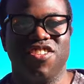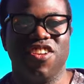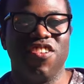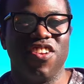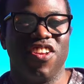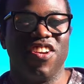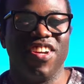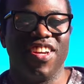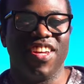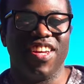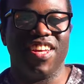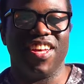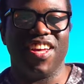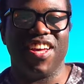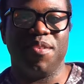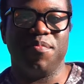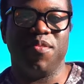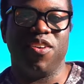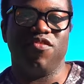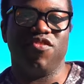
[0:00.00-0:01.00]
no longer
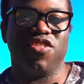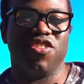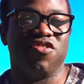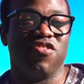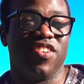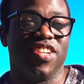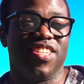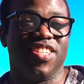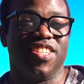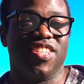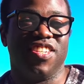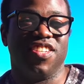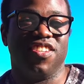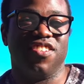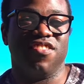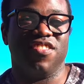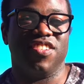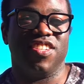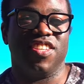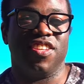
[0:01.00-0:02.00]
am I restricted to
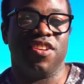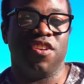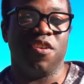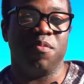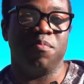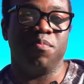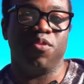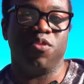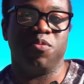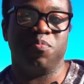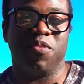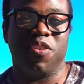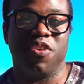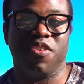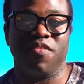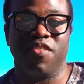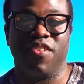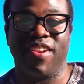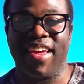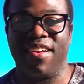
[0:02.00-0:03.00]
using the onboard
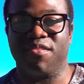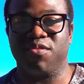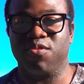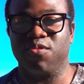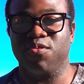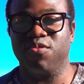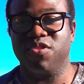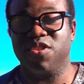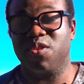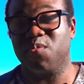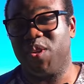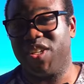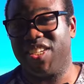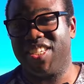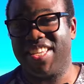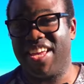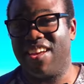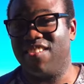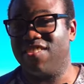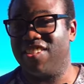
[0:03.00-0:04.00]
microphone outdoors, which
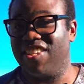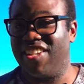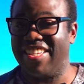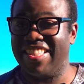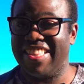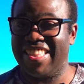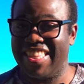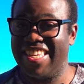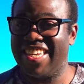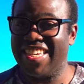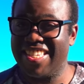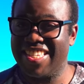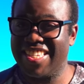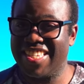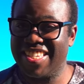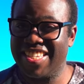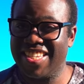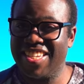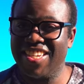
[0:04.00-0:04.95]
sounds like this,